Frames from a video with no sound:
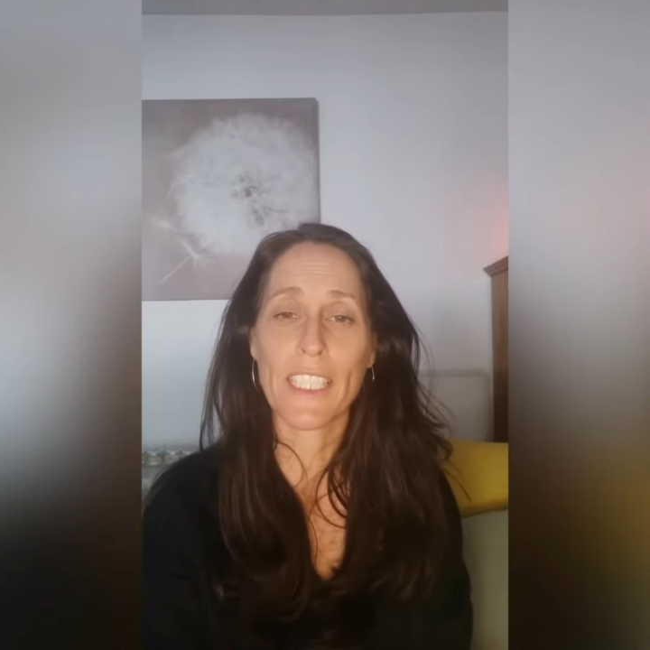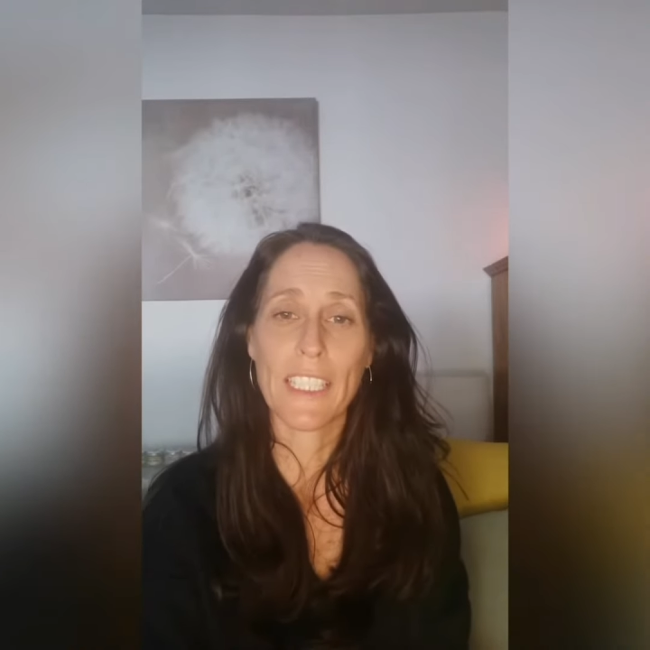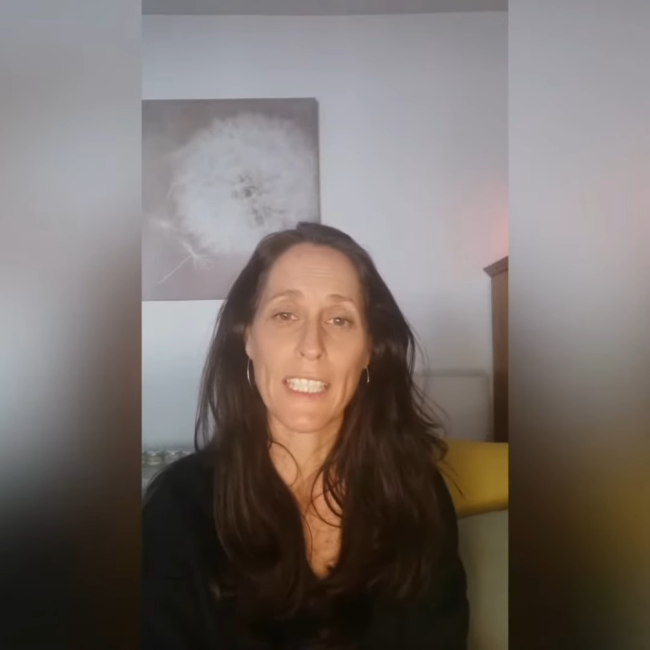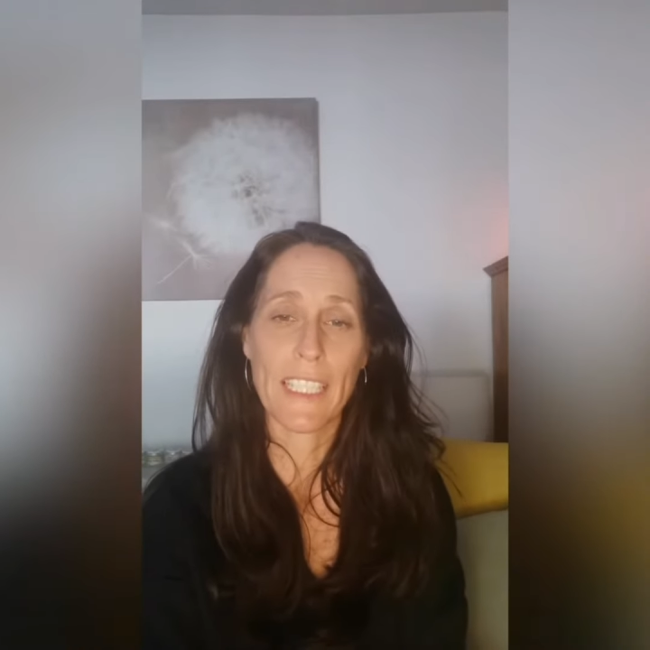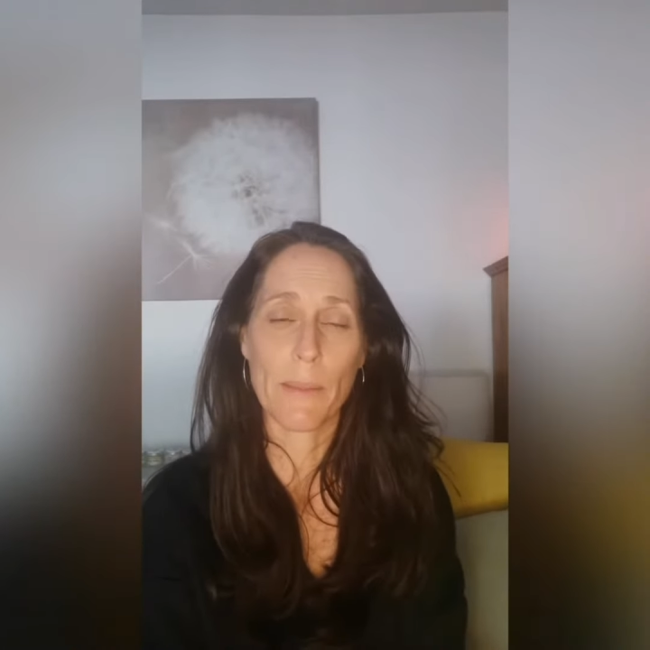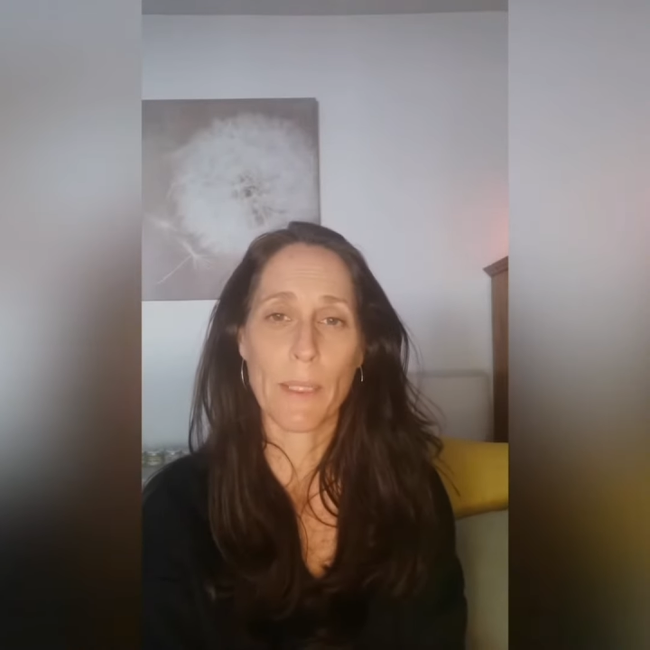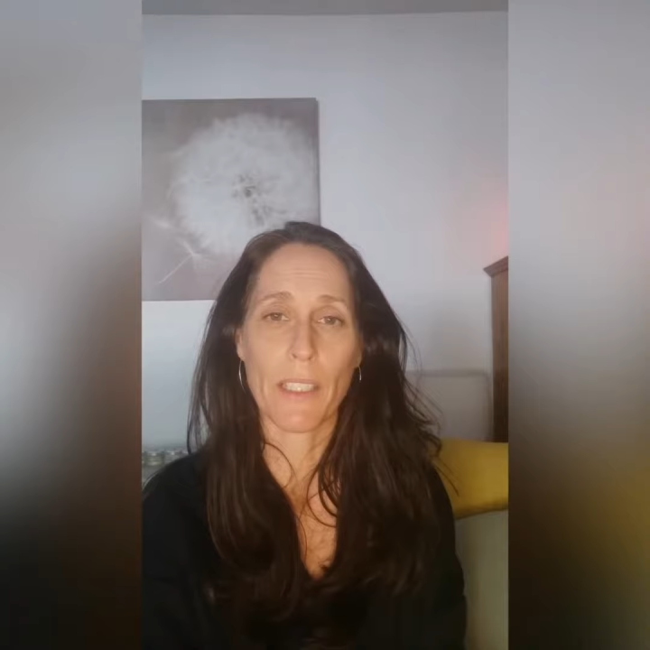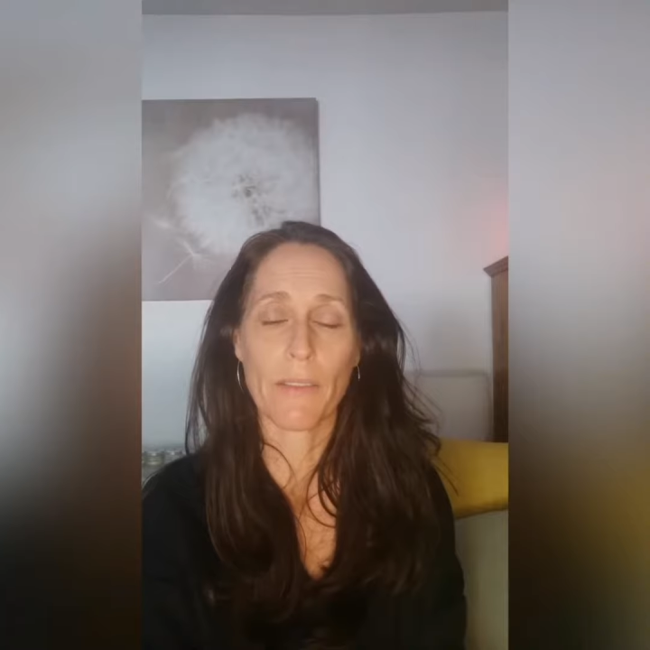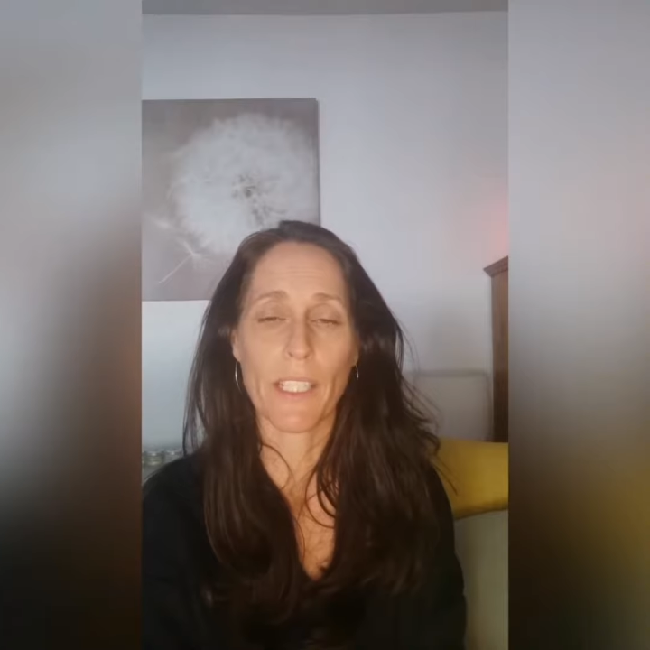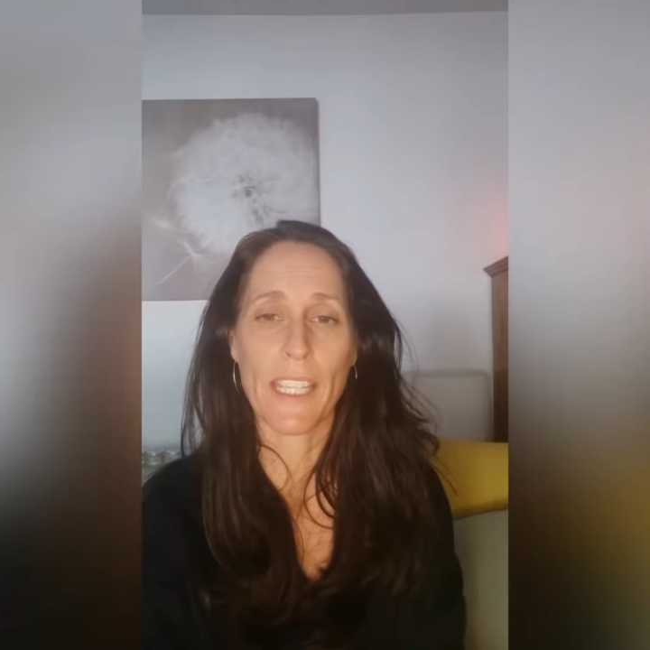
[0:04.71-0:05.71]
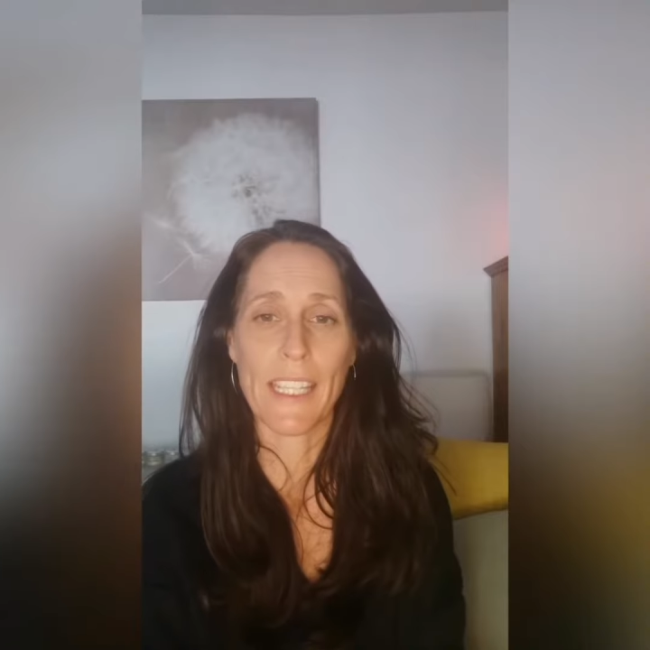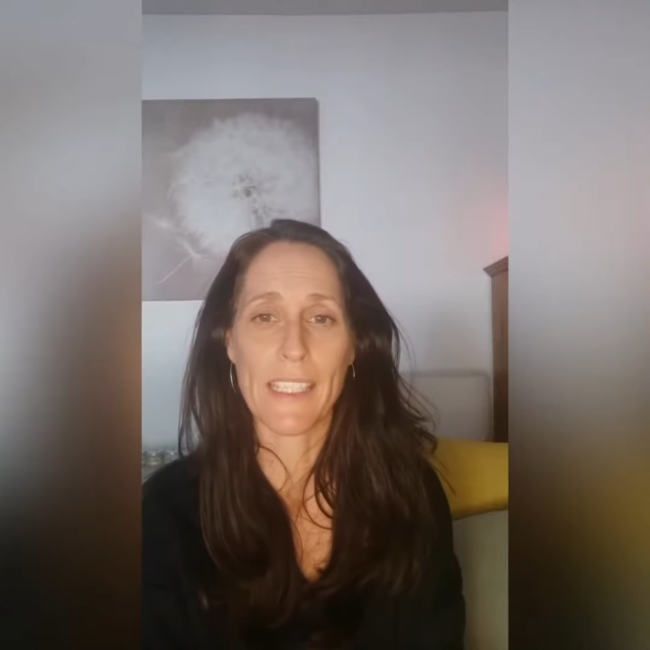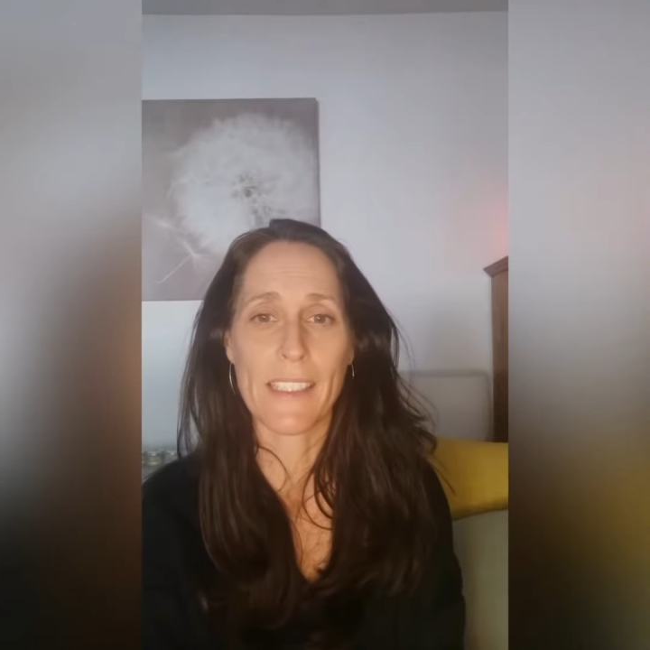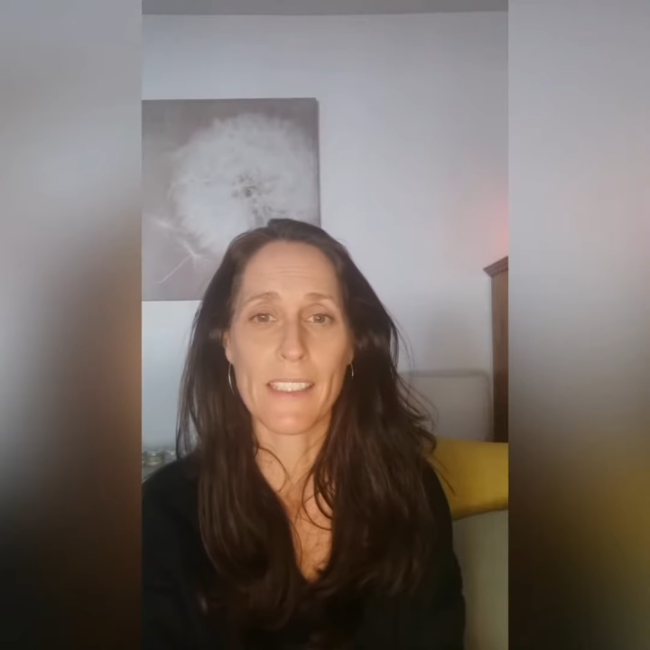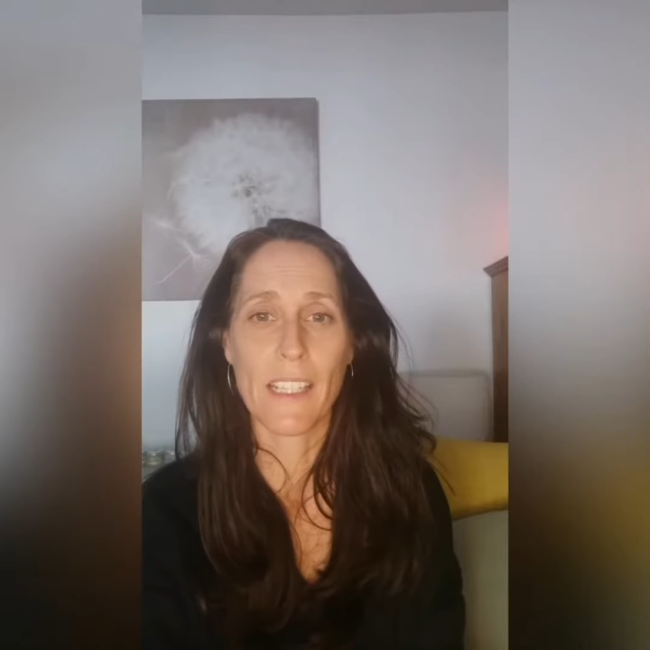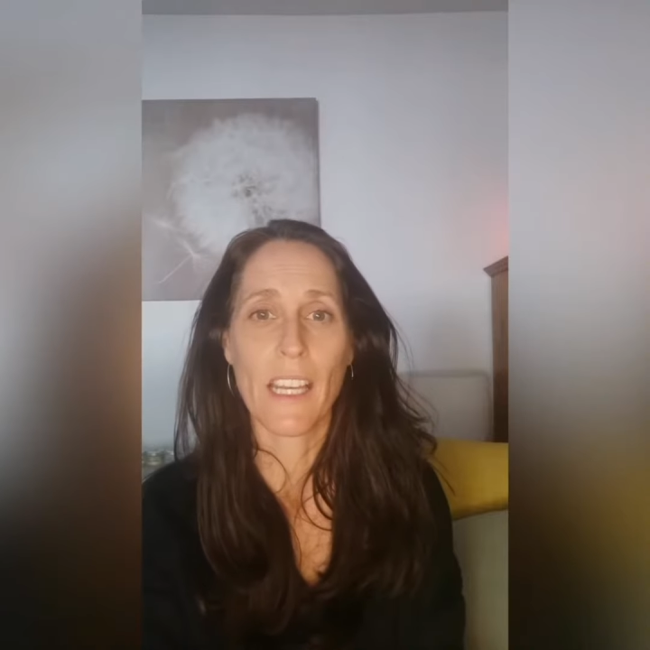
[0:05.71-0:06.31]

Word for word: Clinic in Mangawhai Heads.